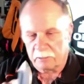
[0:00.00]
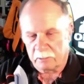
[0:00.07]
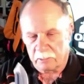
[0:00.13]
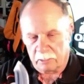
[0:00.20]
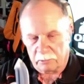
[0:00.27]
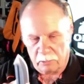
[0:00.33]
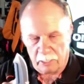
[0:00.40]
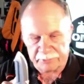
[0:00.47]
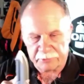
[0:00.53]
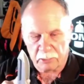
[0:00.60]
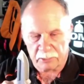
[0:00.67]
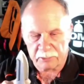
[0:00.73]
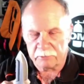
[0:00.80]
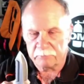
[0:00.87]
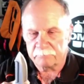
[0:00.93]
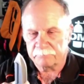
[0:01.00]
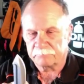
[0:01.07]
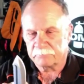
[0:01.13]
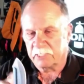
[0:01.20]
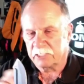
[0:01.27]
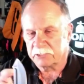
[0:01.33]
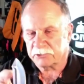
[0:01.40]
A line cutter,
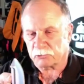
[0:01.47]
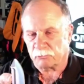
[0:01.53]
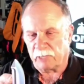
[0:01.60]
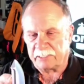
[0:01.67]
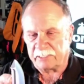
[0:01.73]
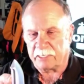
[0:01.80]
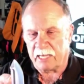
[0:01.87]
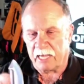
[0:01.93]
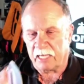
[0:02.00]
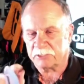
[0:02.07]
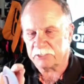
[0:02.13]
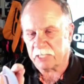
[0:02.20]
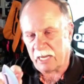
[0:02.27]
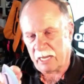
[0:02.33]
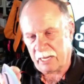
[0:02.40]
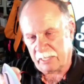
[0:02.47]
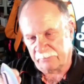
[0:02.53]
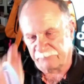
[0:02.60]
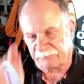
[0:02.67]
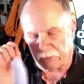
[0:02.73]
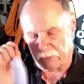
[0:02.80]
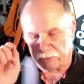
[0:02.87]
serrated edge, and a
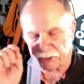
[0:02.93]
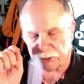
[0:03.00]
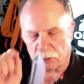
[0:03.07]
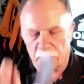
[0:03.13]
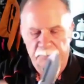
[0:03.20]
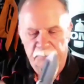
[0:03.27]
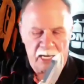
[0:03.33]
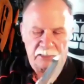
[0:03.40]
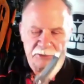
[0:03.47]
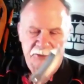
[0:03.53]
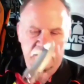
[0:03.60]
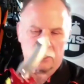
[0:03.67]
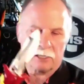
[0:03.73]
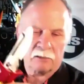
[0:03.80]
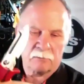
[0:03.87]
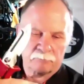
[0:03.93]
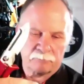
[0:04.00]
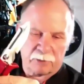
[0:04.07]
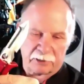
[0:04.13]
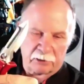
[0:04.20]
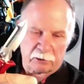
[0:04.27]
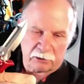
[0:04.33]
very sharp edge.
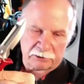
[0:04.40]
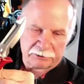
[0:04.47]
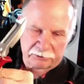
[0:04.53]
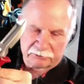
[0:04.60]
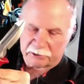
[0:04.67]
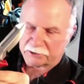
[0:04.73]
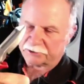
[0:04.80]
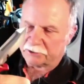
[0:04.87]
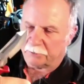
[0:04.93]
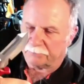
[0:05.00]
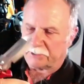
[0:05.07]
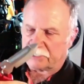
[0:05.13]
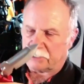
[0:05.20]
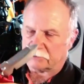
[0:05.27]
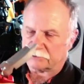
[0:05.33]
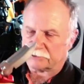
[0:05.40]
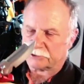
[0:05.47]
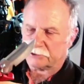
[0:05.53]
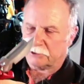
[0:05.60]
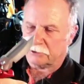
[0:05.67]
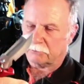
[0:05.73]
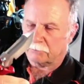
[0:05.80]
But it also does something else
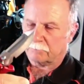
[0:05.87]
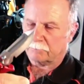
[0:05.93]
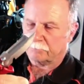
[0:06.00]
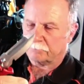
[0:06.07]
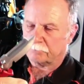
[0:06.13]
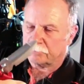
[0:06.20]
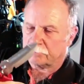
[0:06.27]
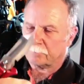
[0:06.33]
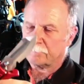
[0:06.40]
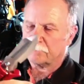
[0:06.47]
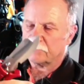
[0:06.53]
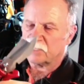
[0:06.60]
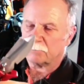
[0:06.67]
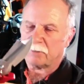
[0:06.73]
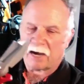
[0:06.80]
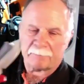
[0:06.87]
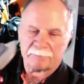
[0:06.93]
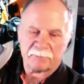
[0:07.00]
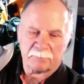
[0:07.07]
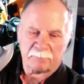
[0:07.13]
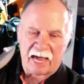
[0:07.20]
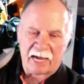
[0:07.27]
too. You pop
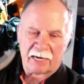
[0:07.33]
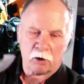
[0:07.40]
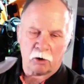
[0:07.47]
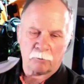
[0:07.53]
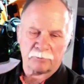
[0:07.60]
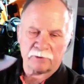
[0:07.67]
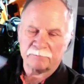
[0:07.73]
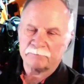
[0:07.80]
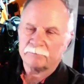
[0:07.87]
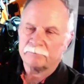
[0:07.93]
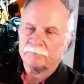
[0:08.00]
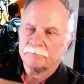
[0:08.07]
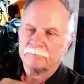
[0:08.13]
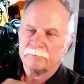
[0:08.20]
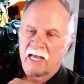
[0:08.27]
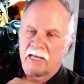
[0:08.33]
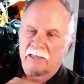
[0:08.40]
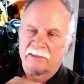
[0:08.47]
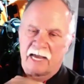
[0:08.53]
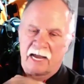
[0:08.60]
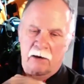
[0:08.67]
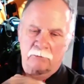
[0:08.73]
the back open, and
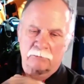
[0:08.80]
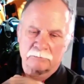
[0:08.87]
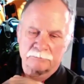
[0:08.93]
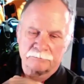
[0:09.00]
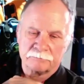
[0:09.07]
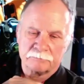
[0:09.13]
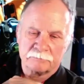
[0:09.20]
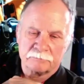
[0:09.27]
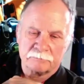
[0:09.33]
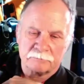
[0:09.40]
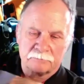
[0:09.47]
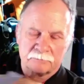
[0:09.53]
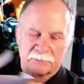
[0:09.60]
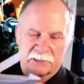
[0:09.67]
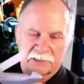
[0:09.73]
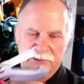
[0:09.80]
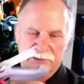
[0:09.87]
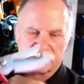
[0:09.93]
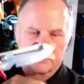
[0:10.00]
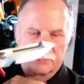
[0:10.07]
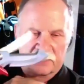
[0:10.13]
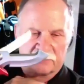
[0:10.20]
now it's a
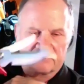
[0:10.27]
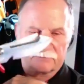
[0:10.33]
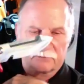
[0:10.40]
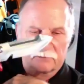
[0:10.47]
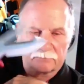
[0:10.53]
set of